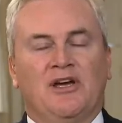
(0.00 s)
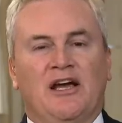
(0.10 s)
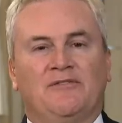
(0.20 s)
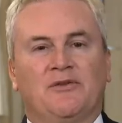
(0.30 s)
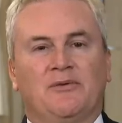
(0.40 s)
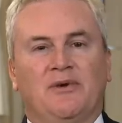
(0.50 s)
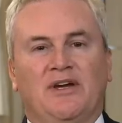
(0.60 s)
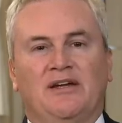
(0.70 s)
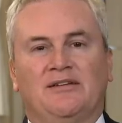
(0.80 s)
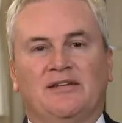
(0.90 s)
after the
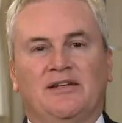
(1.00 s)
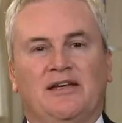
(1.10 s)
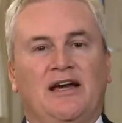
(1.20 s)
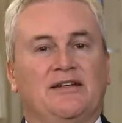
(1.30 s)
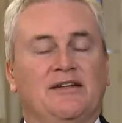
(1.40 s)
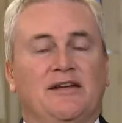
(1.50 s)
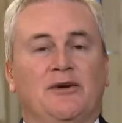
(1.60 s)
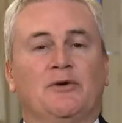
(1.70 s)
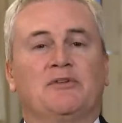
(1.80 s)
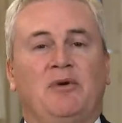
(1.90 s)
raid, said he acted
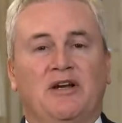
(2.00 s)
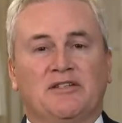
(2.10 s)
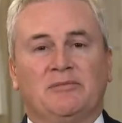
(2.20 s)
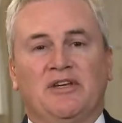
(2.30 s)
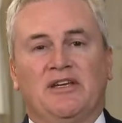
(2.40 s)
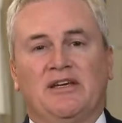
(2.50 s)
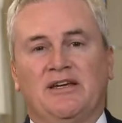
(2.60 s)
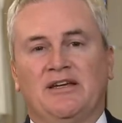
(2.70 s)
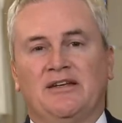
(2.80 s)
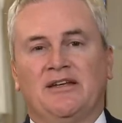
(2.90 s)
irresponsibly
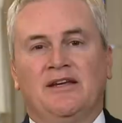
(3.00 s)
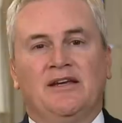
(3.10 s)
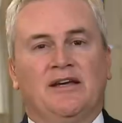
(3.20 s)
in